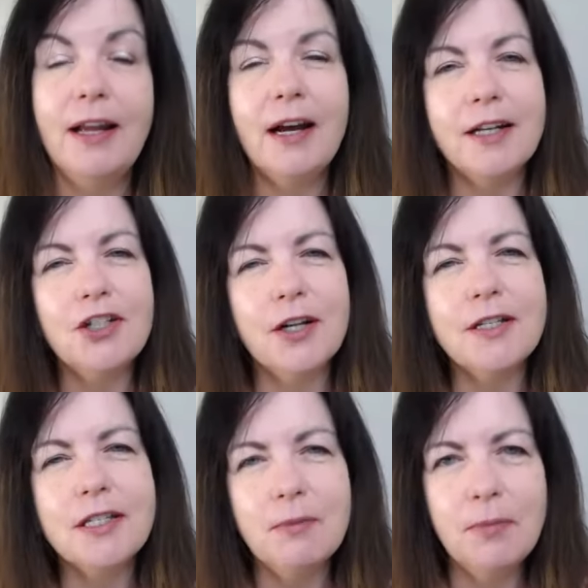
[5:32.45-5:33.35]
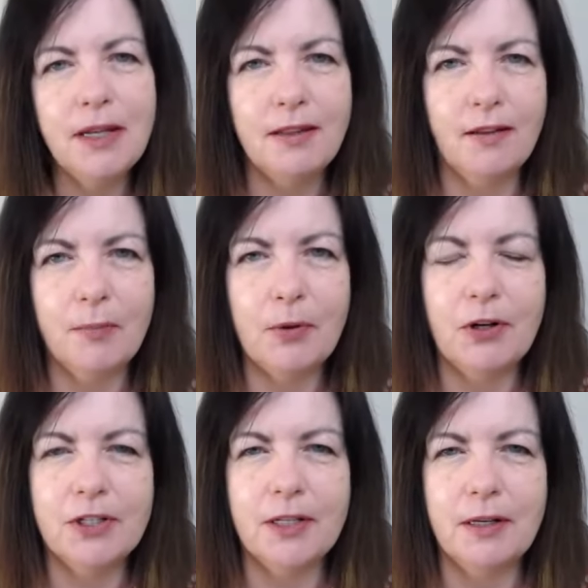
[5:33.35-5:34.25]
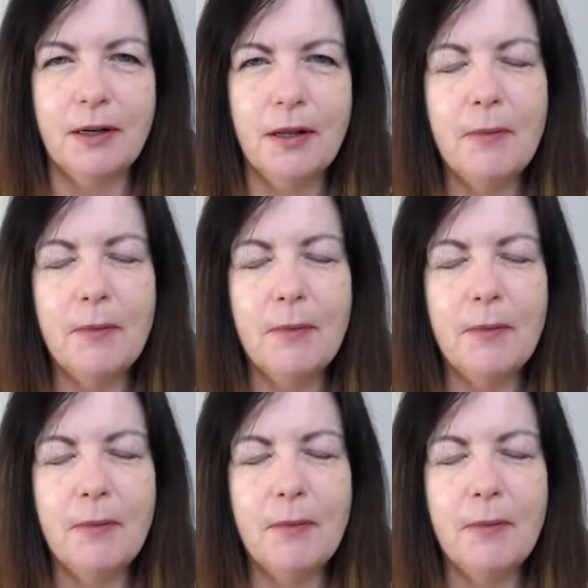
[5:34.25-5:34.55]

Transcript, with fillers: a chance to meet the other person,